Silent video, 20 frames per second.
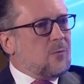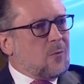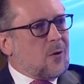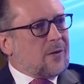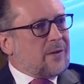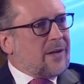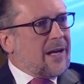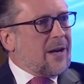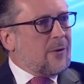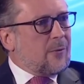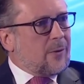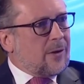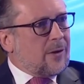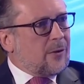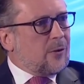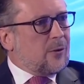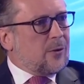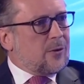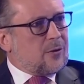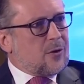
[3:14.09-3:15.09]
on what area
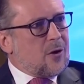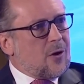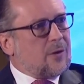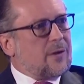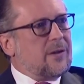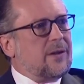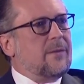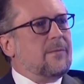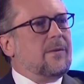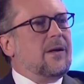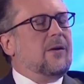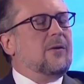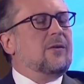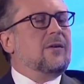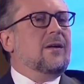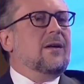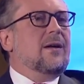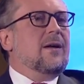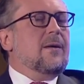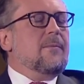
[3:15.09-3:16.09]
you're talking
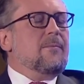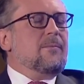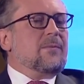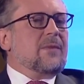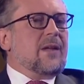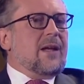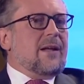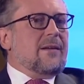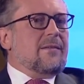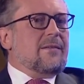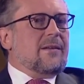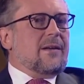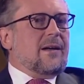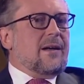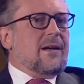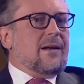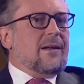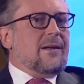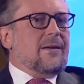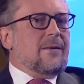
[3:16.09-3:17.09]
about. And
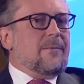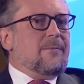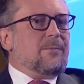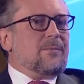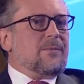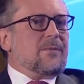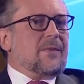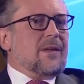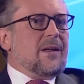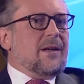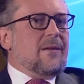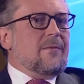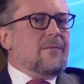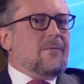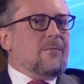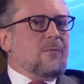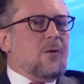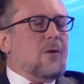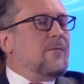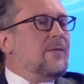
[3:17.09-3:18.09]

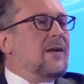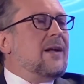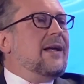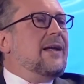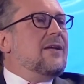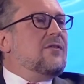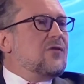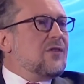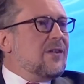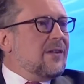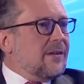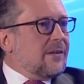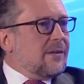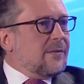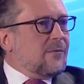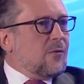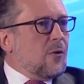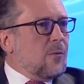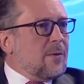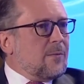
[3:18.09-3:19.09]
Wolfgang Ischinger,
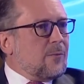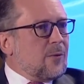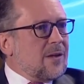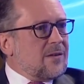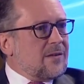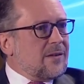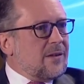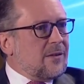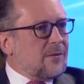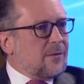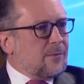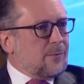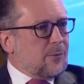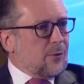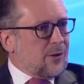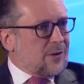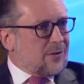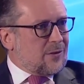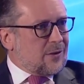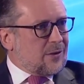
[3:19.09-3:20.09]
the former president of the
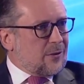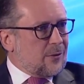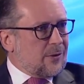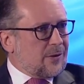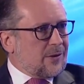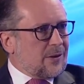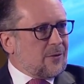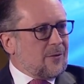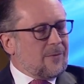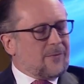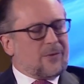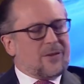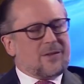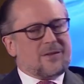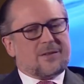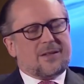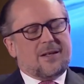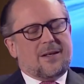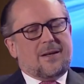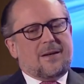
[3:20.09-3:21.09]
Munich Security
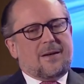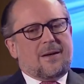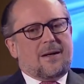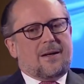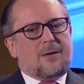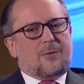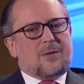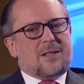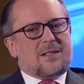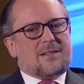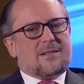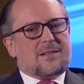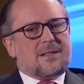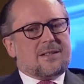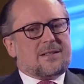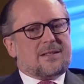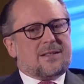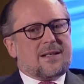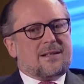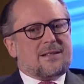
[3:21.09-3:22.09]
Conference,
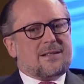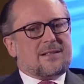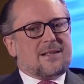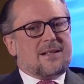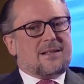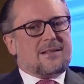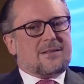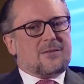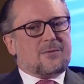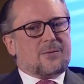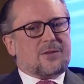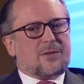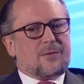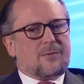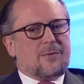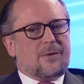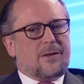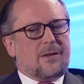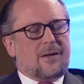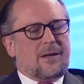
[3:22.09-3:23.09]
recently said a sentence which
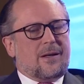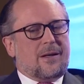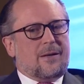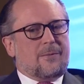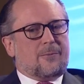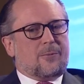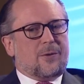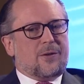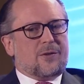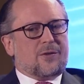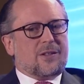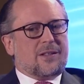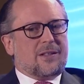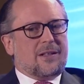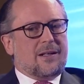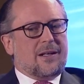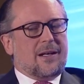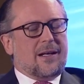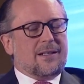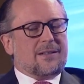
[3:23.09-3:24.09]
I appreciate
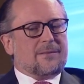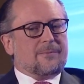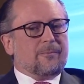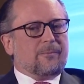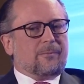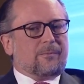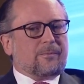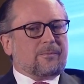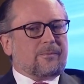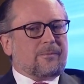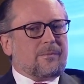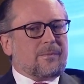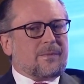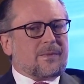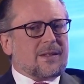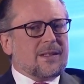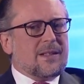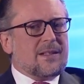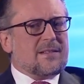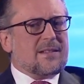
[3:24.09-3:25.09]
and like.
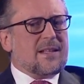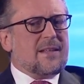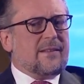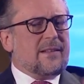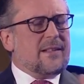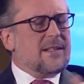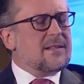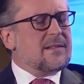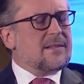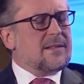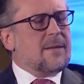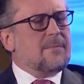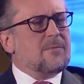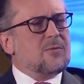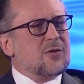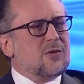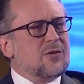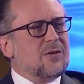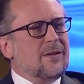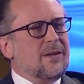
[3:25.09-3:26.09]
He said the
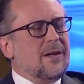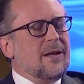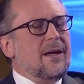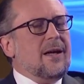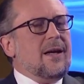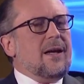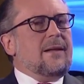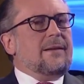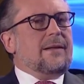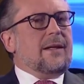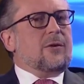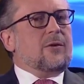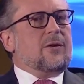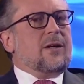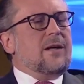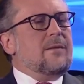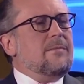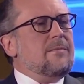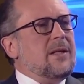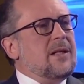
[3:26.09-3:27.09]
assumption that you
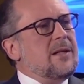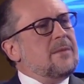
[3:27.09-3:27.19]
can